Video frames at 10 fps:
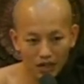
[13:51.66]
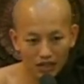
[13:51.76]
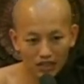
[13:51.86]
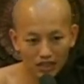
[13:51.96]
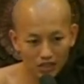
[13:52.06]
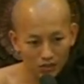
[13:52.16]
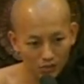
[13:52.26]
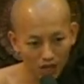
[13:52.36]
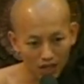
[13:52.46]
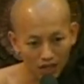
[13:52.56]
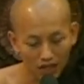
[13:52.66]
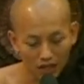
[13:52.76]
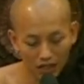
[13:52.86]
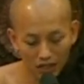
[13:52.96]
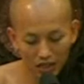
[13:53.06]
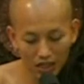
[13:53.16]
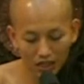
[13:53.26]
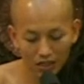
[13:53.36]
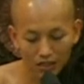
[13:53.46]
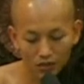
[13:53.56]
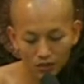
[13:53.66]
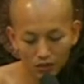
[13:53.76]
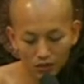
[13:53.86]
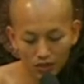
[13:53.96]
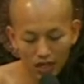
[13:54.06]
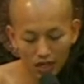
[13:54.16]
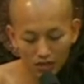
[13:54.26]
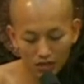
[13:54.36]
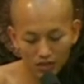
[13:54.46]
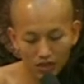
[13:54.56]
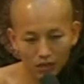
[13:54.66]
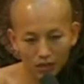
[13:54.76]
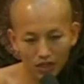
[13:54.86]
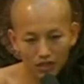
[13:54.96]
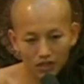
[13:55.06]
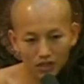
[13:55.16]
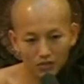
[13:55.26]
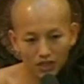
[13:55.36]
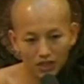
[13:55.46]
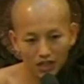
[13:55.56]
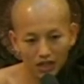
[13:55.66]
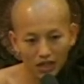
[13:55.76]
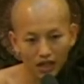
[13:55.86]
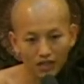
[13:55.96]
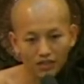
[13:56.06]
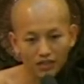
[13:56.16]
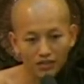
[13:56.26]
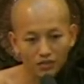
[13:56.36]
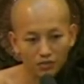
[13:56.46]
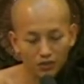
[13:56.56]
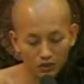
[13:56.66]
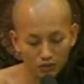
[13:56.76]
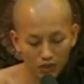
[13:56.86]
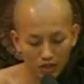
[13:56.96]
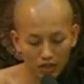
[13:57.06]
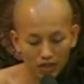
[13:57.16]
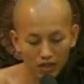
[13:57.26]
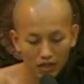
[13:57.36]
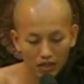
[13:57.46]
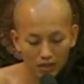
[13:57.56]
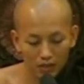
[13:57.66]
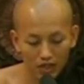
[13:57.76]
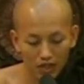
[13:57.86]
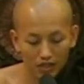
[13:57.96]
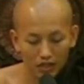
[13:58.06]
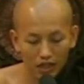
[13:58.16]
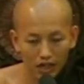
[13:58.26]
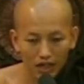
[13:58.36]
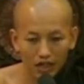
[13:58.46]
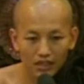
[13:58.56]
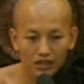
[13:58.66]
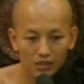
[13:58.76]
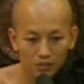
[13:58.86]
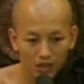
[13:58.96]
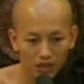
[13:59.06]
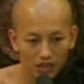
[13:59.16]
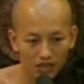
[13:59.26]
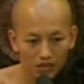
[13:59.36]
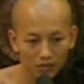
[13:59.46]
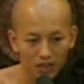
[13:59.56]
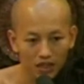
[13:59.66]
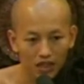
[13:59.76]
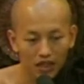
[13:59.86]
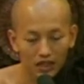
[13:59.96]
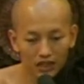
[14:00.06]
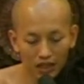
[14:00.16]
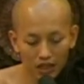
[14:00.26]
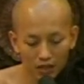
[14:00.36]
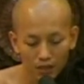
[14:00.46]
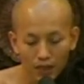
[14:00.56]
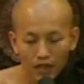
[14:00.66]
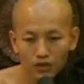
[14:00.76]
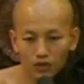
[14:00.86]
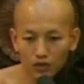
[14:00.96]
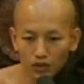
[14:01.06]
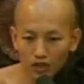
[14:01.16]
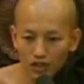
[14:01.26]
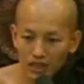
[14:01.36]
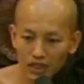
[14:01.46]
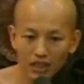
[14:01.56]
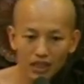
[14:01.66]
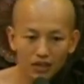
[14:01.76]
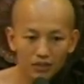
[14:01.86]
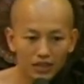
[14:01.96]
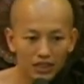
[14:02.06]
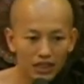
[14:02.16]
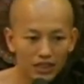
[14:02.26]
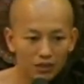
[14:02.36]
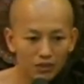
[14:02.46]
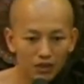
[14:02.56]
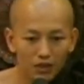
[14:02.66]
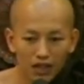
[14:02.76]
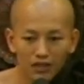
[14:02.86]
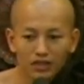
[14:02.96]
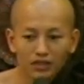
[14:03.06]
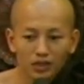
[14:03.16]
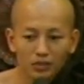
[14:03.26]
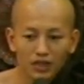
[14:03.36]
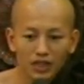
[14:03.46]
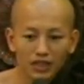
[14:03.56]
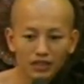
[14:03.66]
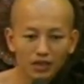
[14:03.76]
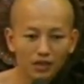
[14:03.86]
are right in your mind. At that time, you should ask yourself, what objects I like? You can give the answer, I like the meditation object. At that time, you should not take care of the other object. Why this object is